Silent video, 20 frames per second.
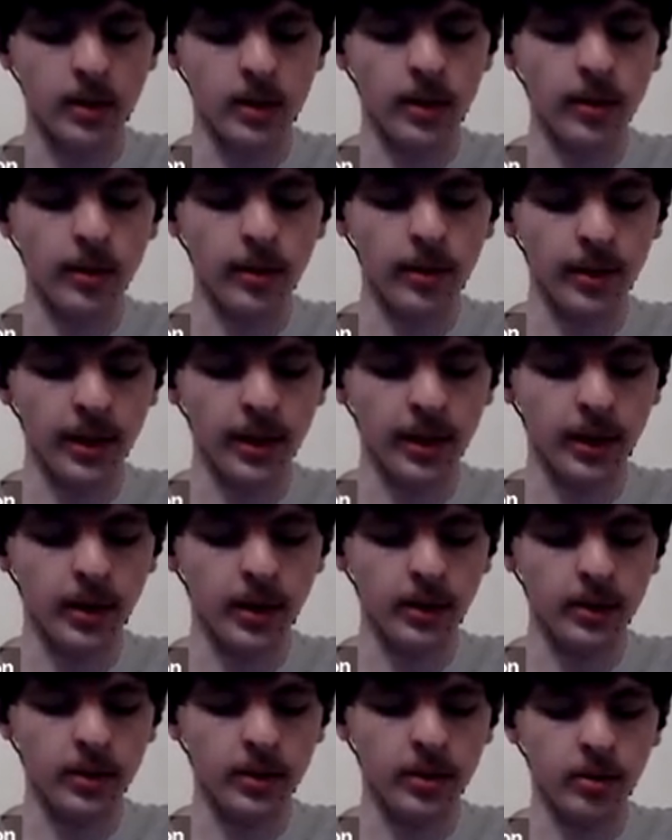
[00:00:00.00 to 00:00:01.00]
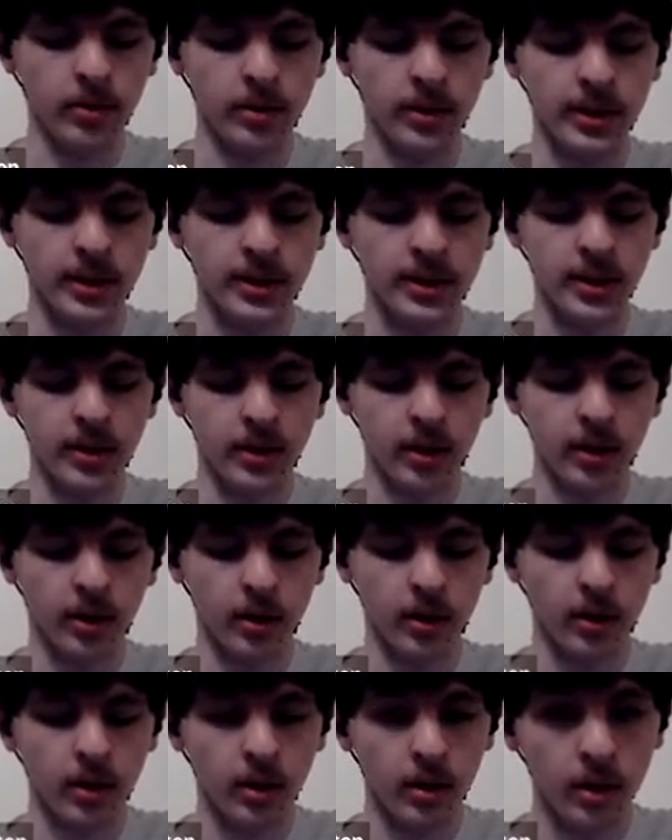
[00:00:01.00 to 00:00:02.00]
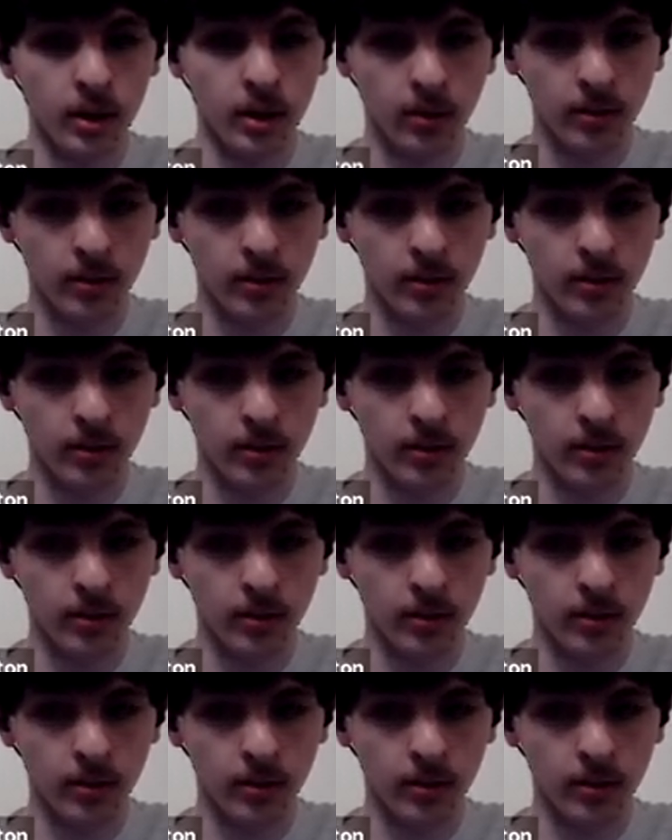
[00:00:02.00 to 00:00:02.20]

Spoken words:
Another thing to consider